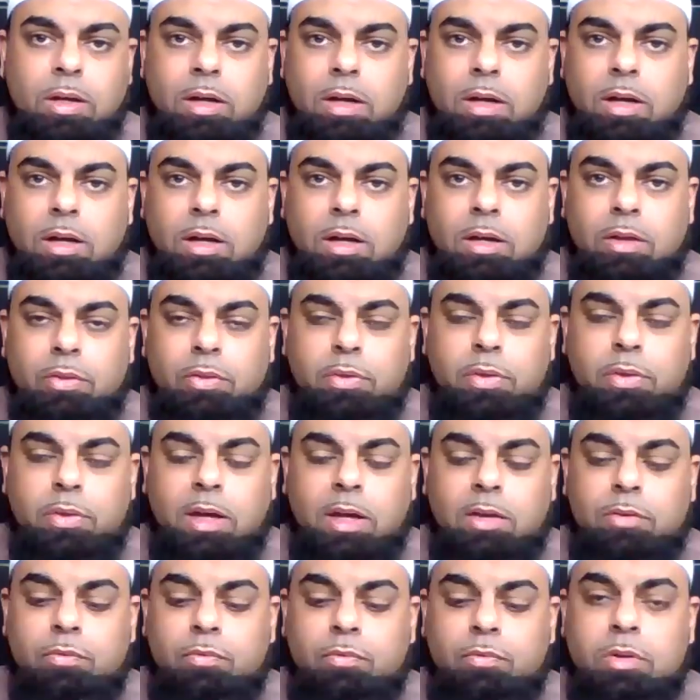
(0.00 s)
uh, the
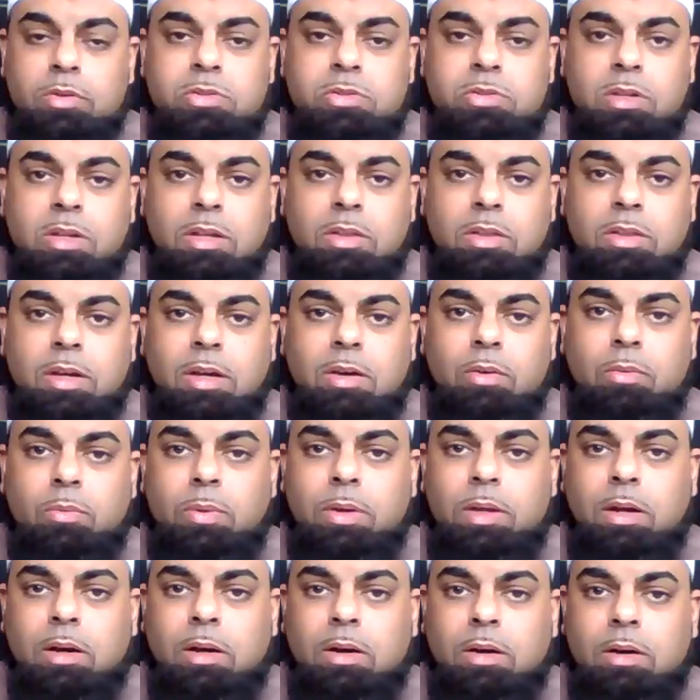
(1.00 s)
adversity that
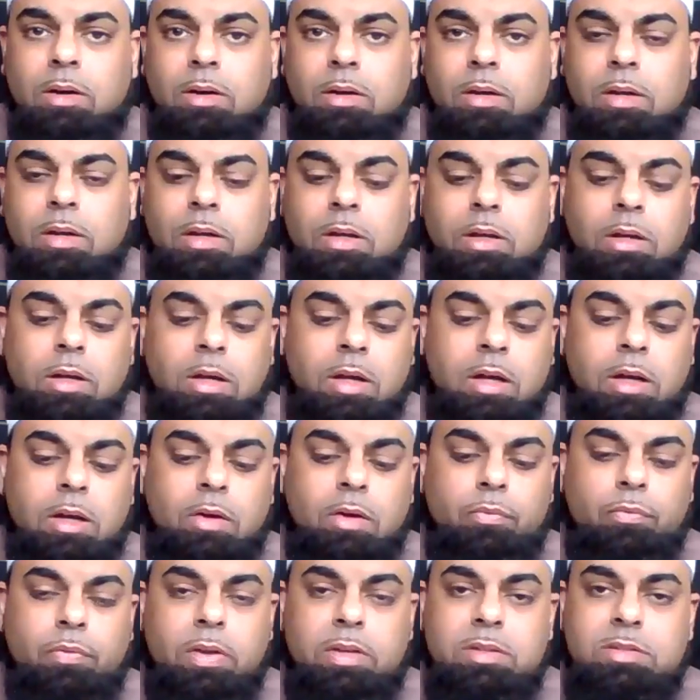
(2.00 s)
we are uh,
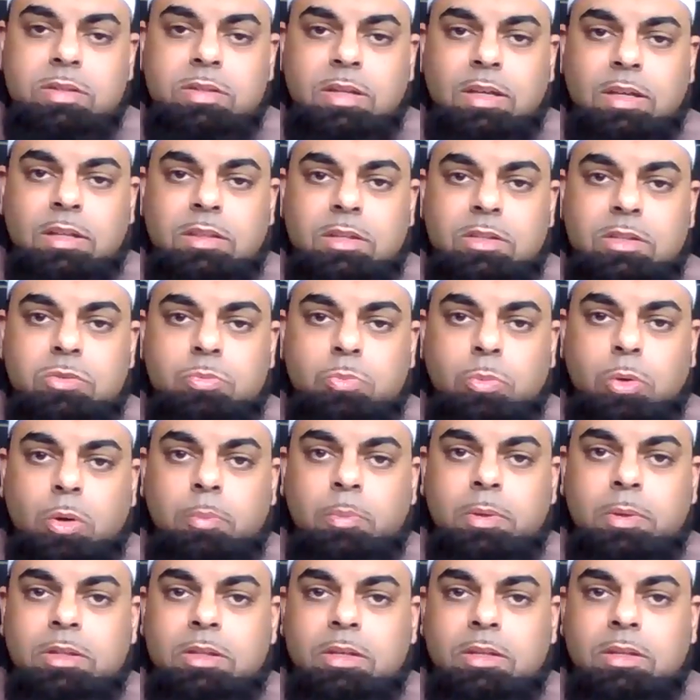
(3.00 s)
facing at this
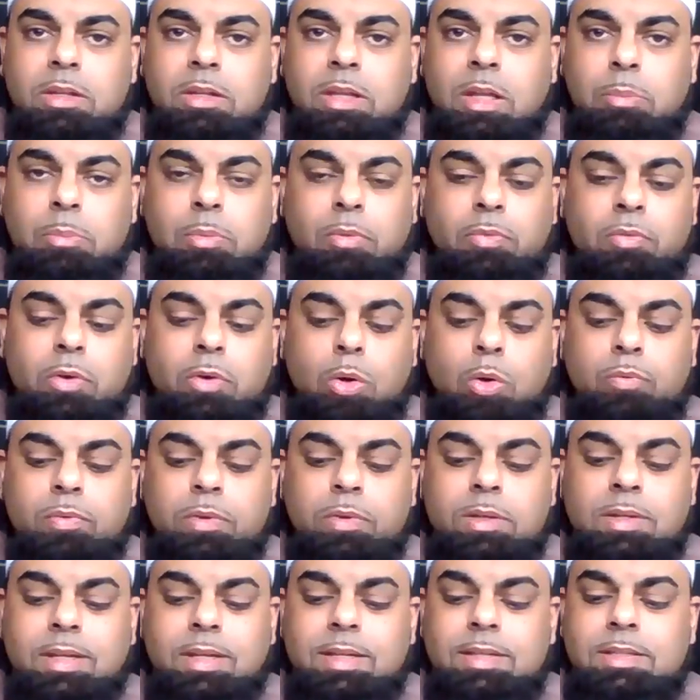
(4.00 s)
moment in the name of
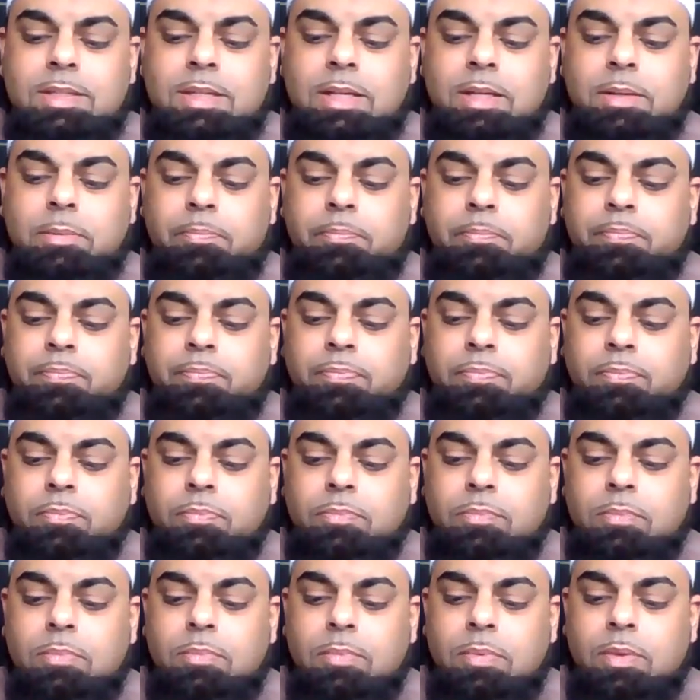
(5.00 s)
COVID-19.
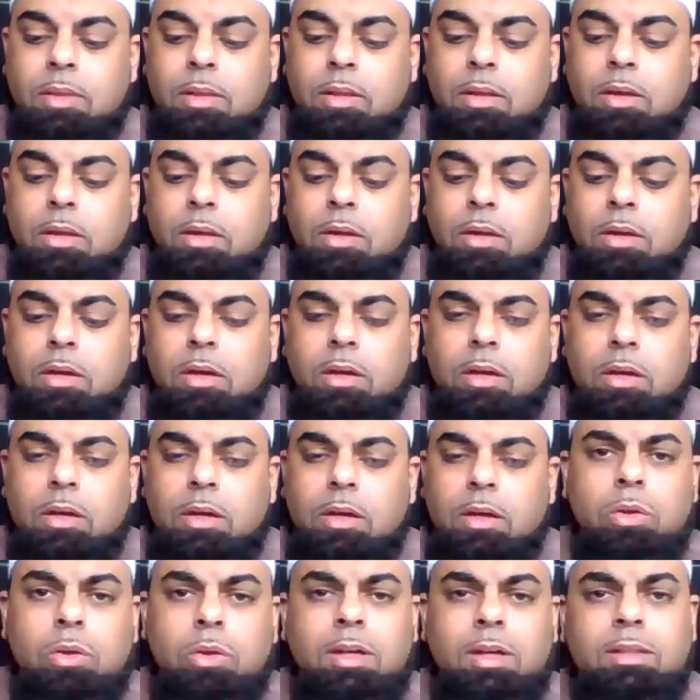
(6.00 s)

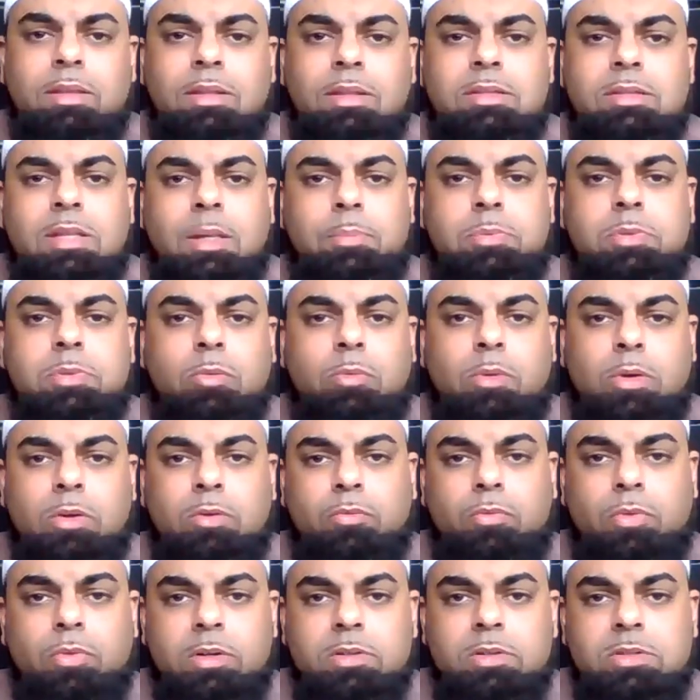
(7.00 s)
You look at the
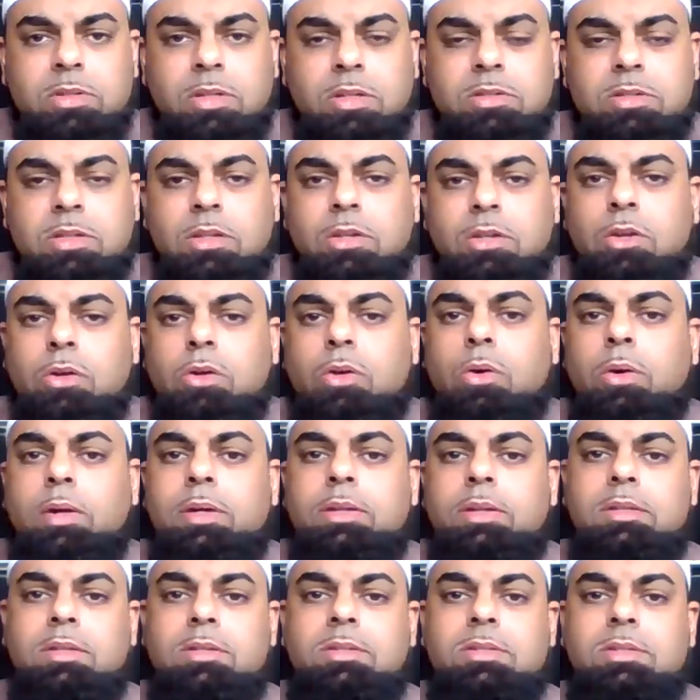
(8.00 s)
subsequent verses and you're
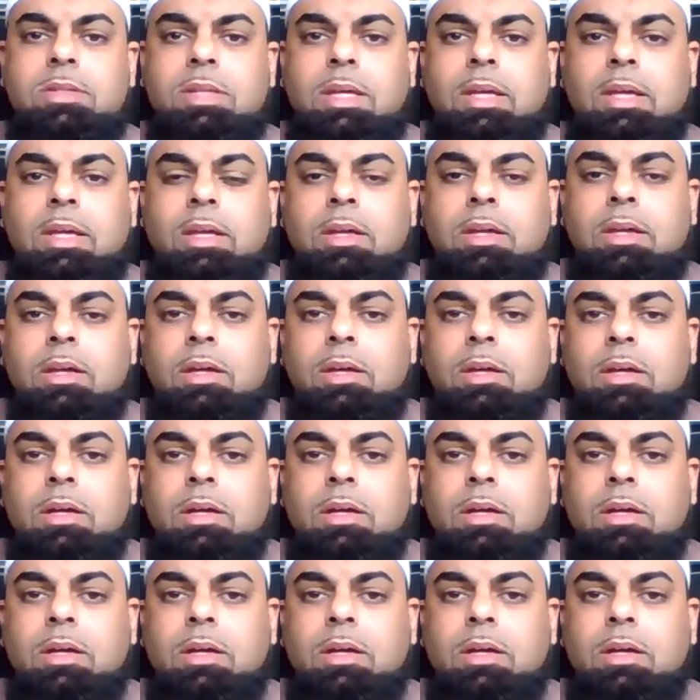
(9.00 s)
going to see